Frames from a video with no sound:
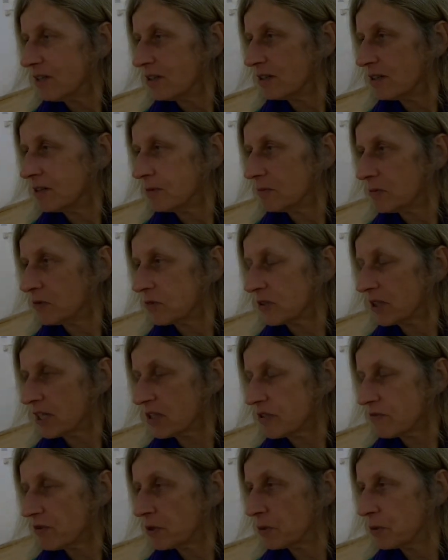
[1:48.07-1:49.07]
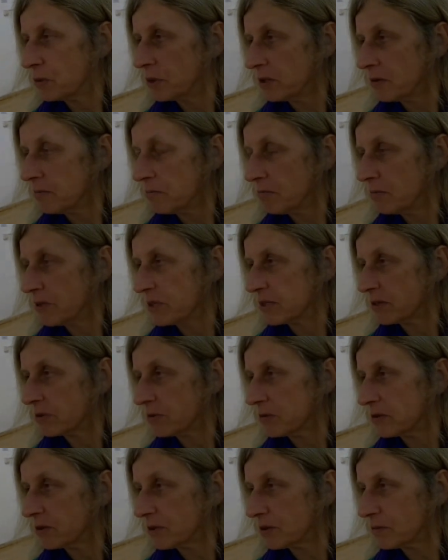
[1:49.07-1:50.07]
You just add it to the mantra a
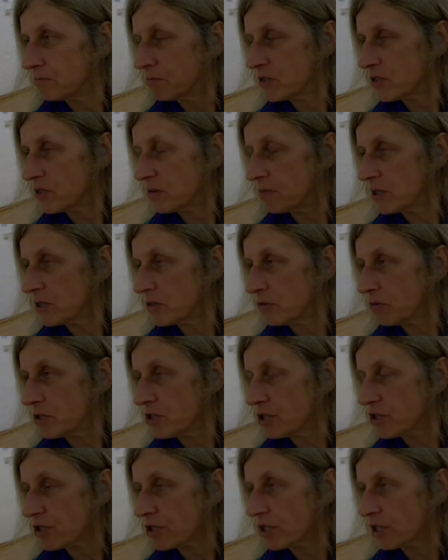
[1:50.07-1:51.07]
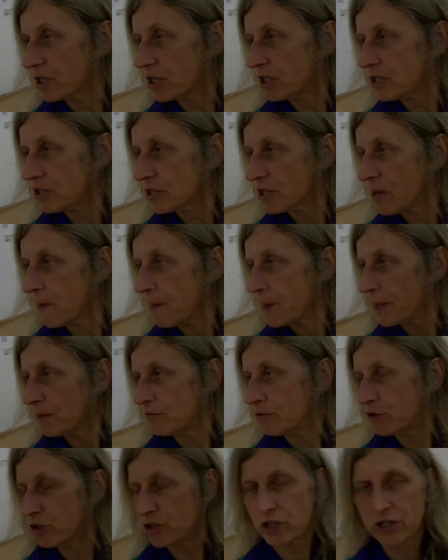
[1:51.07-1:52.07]
few times, because if you fought,
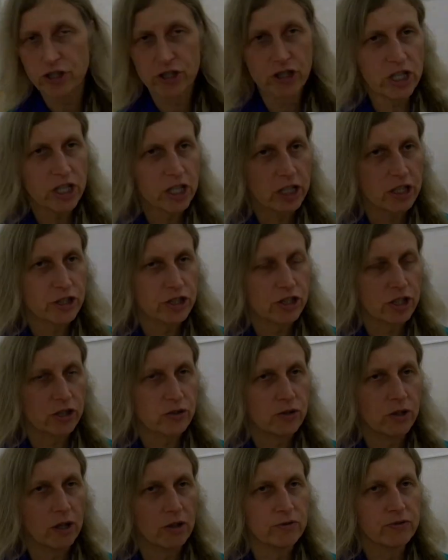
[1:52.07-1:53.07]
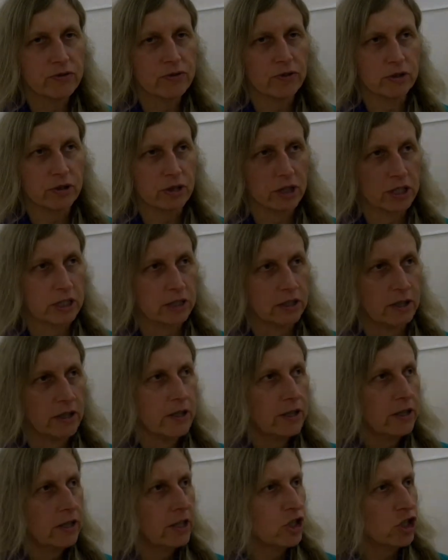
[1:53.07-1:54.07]
even if you succeeded, that would be
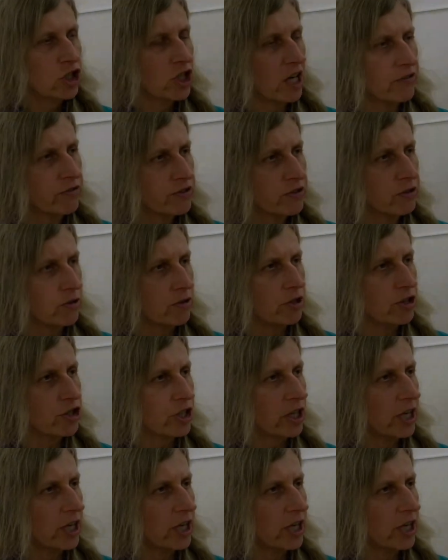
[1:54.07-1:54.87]
dissociation.